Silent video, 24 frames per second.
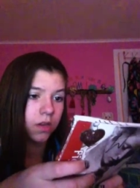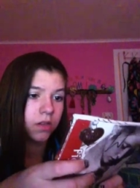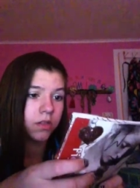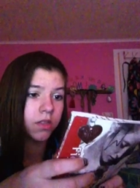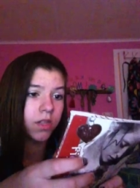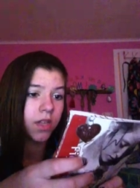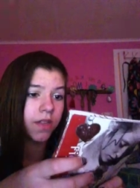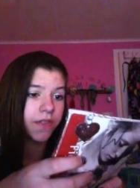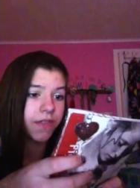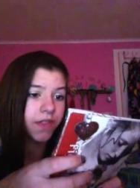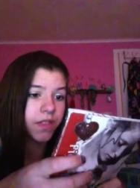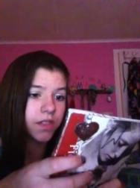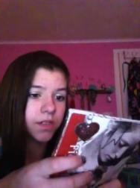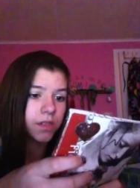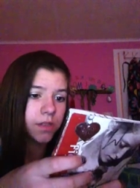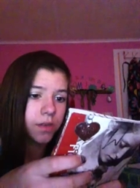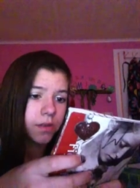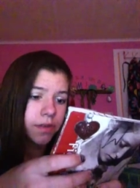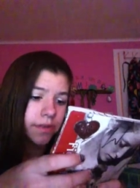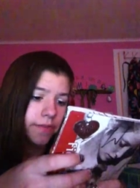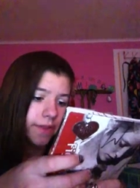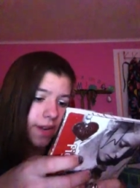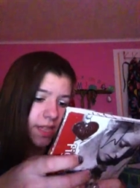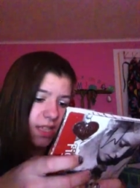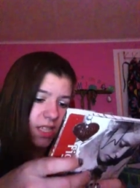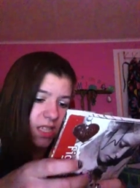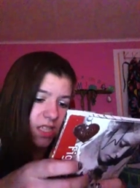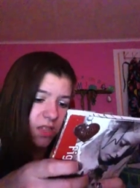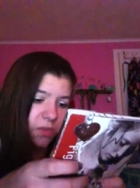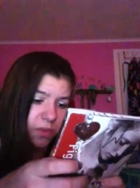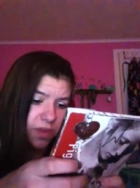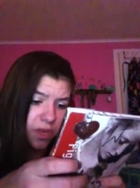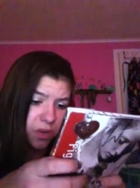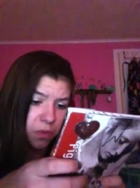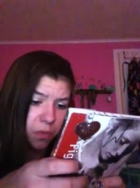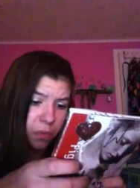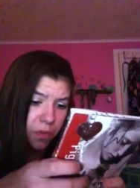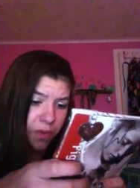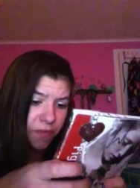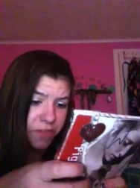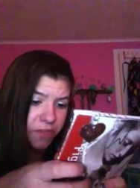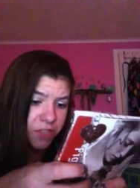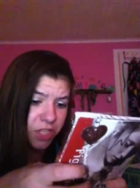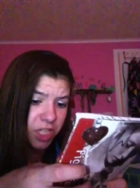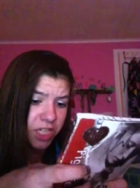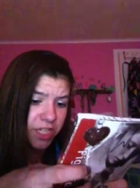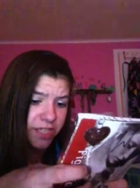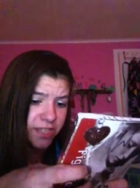Nothing's going right this week. We've
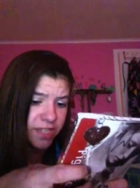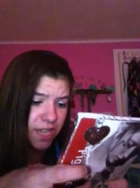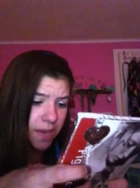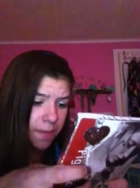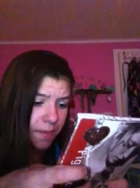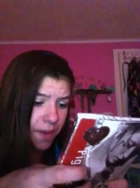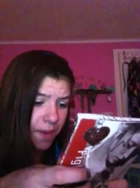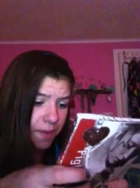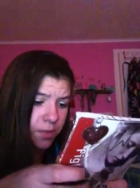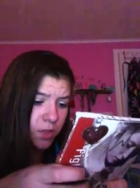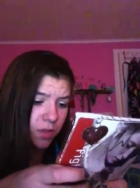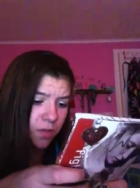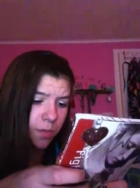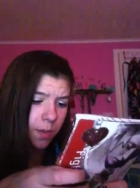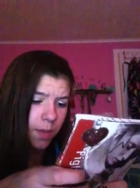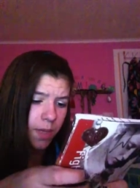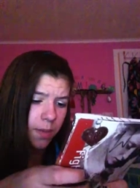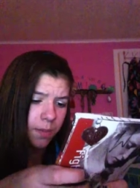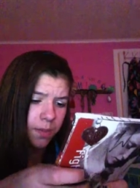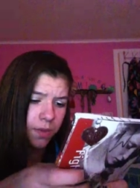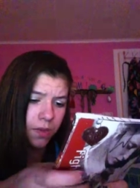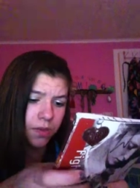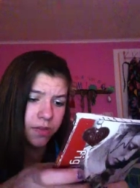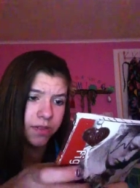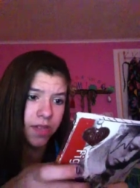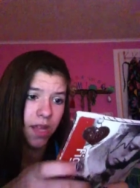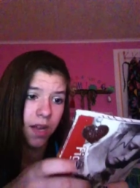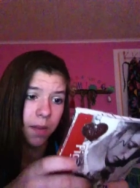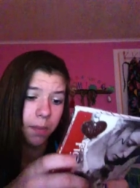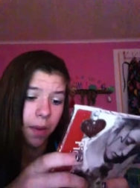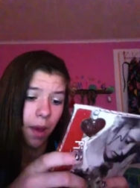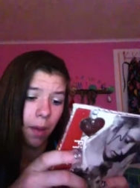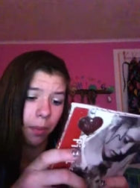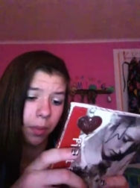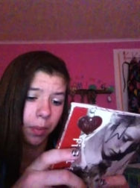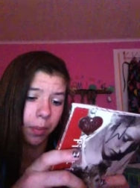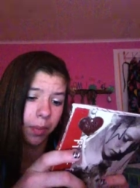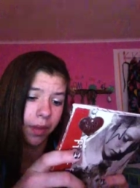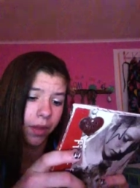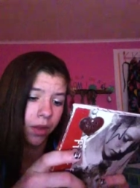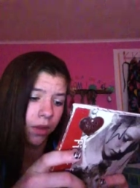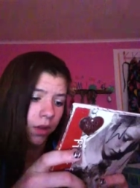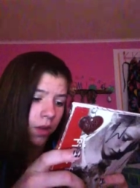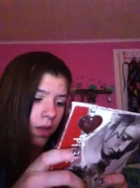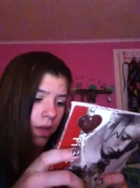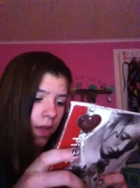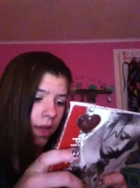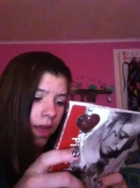treated 10 pups who've been abused at a puppy mill.
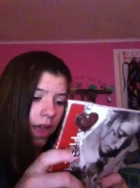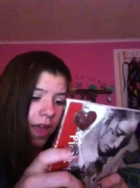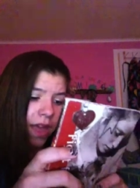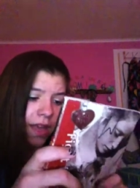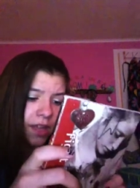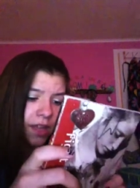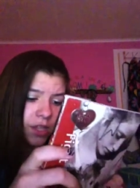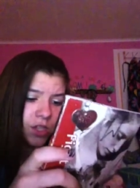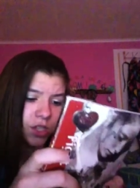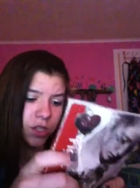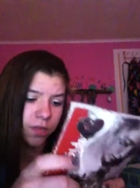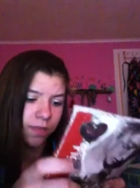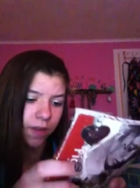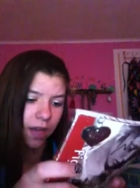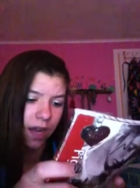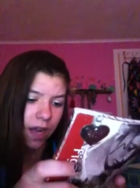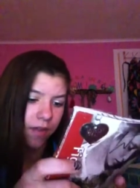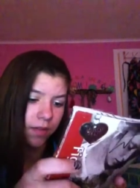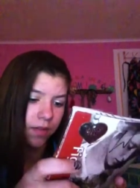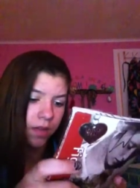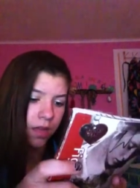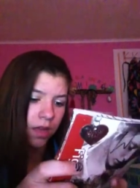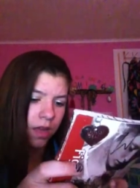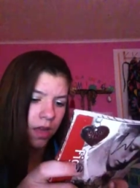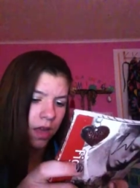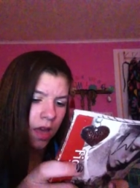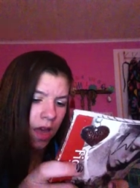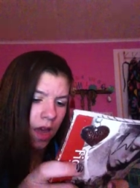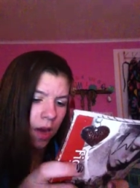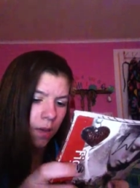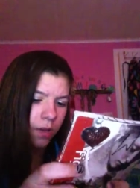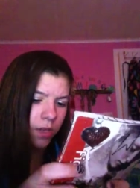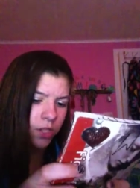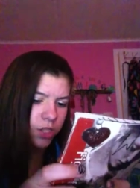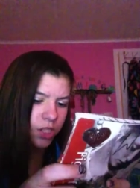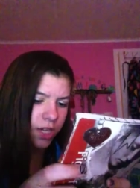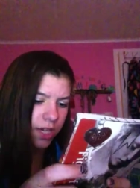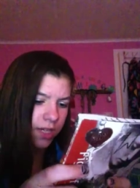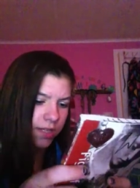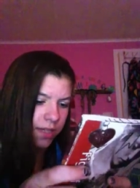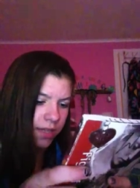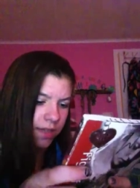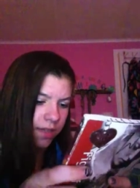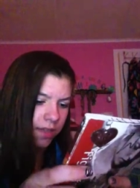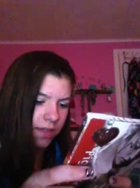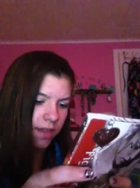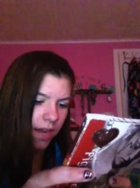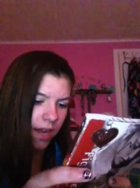8 survived. I want to track
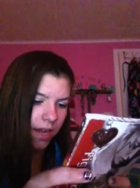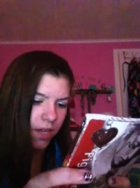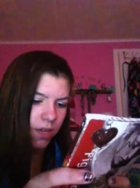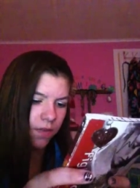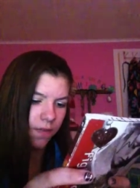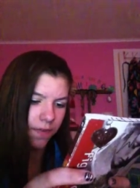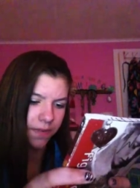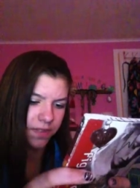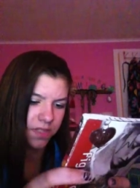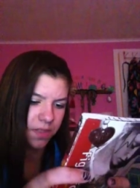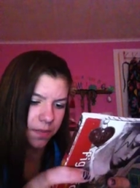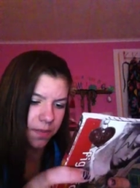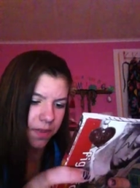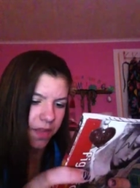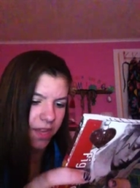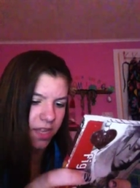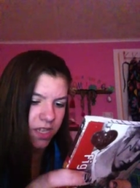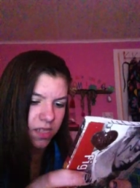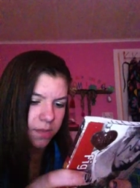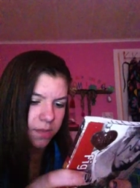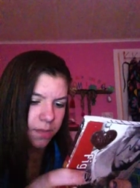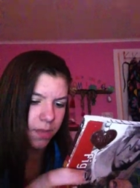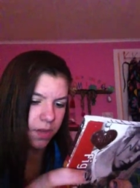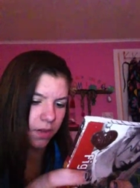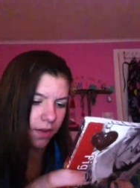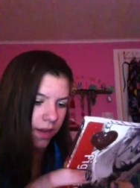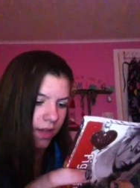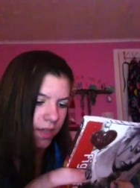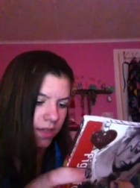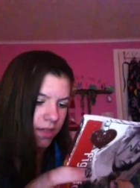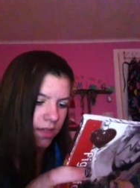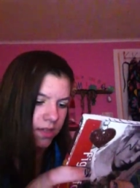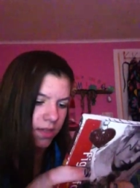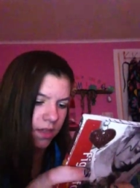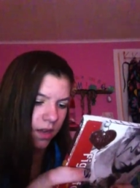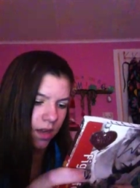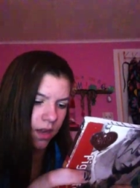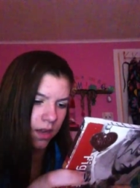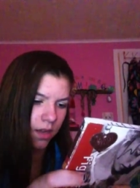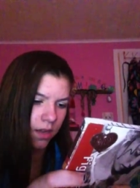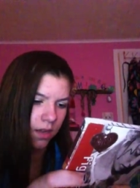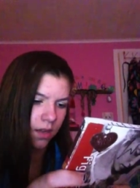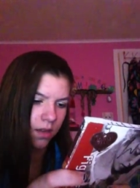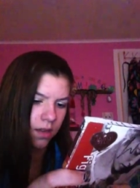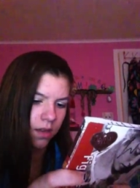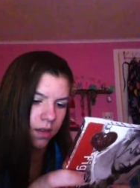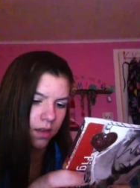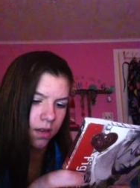down the guy who runs the place, but Gran has
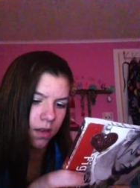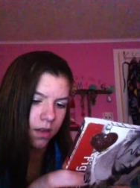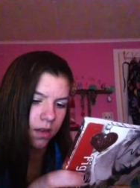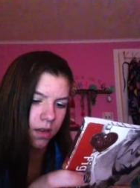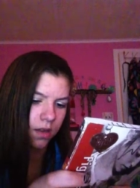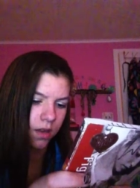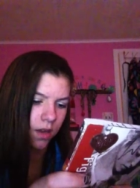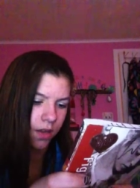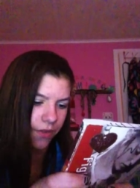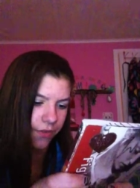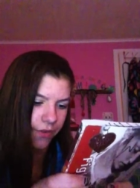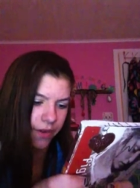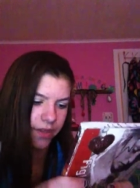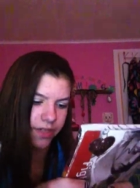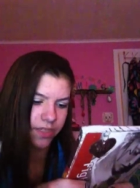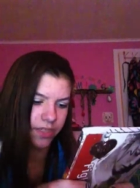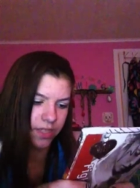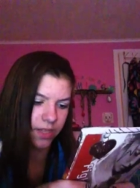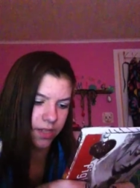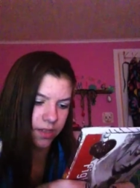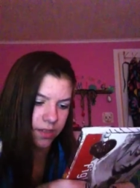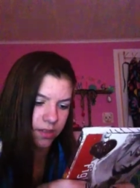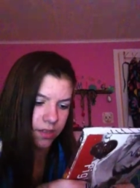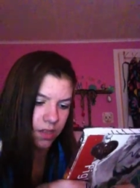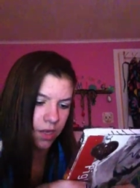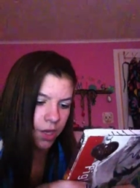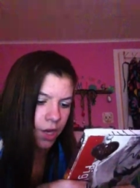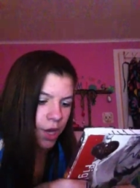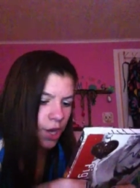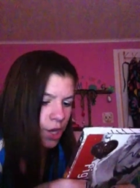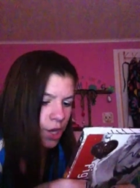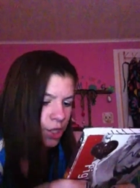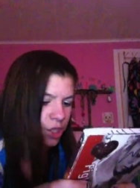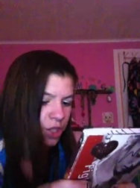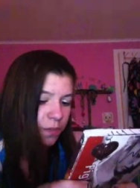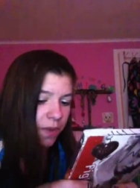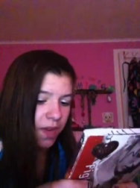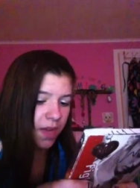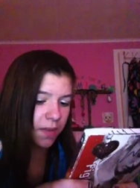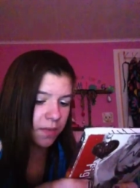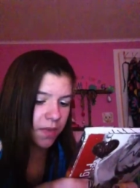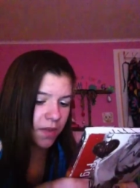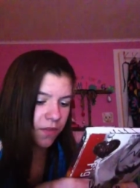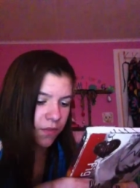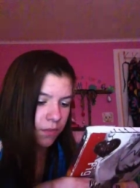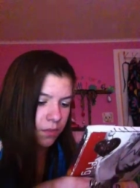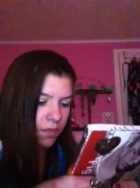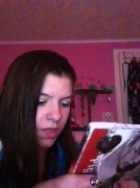other ideas. She banned
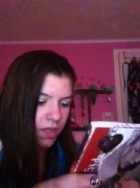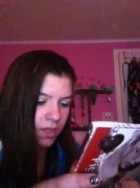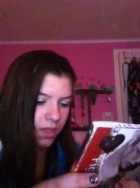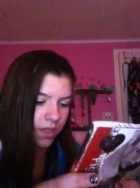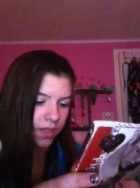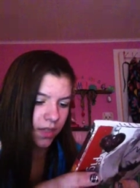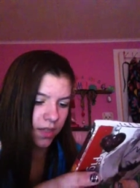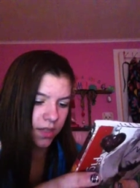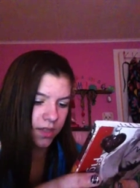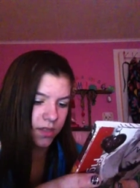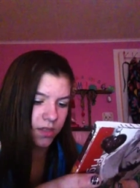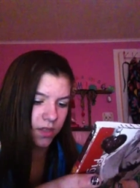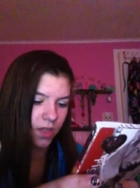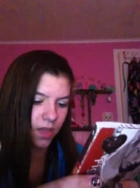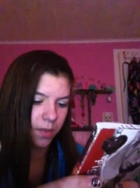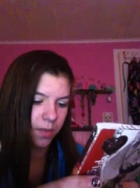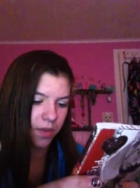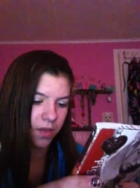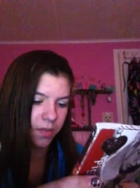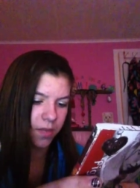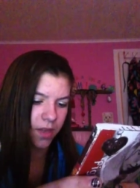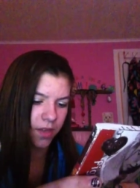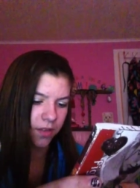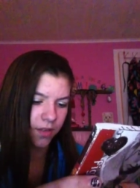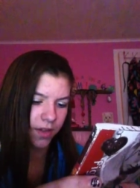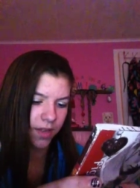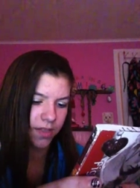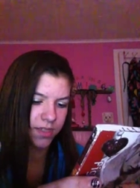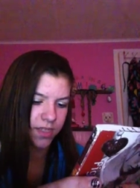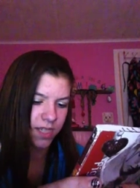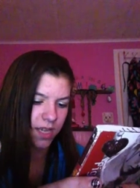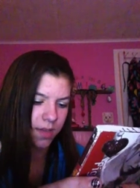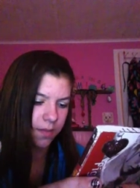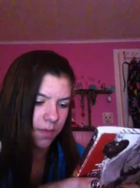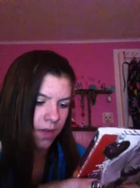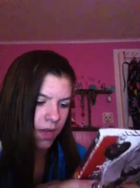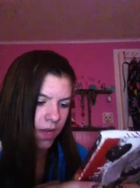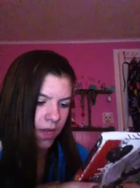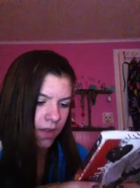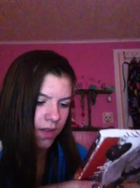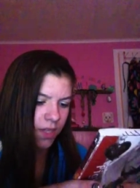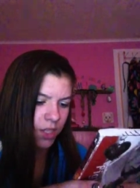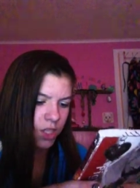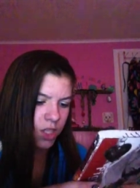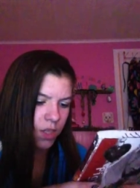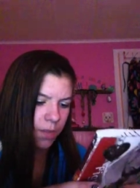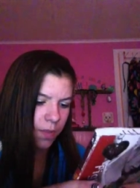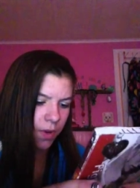me from the clinic until I bring my grades up.
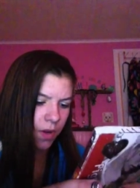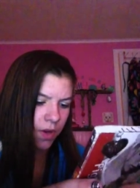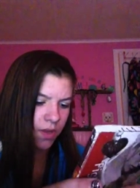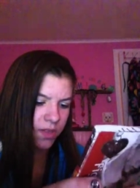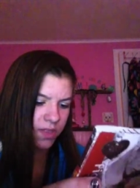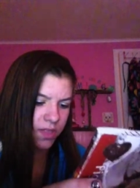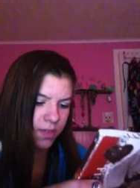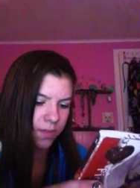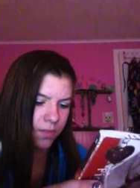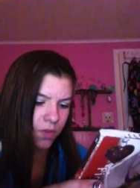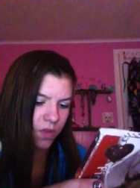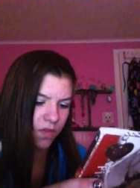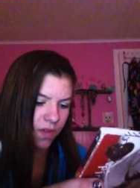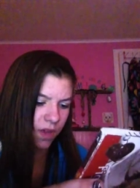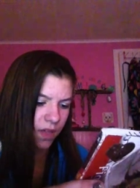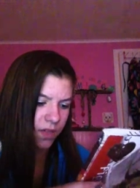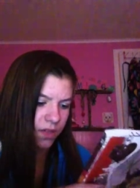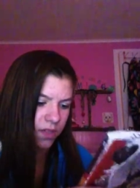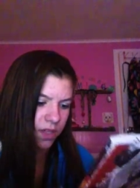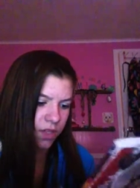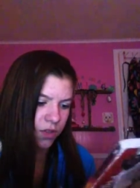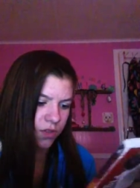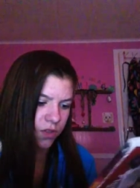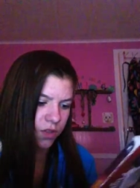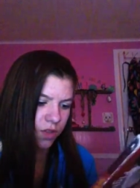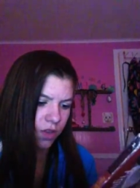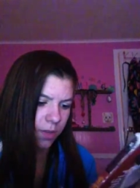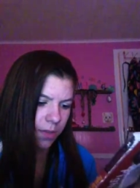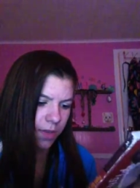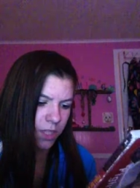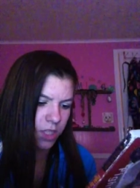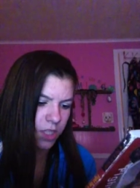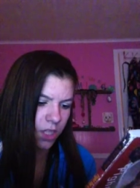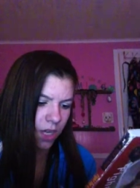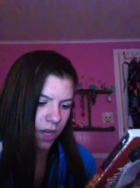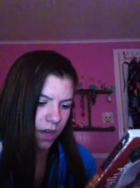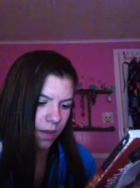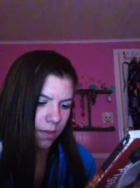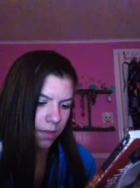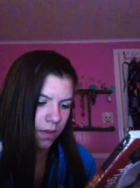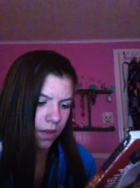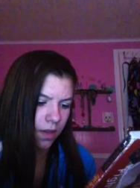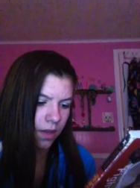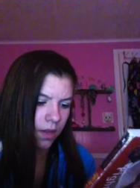Then she brought in some new volunteers to do my job.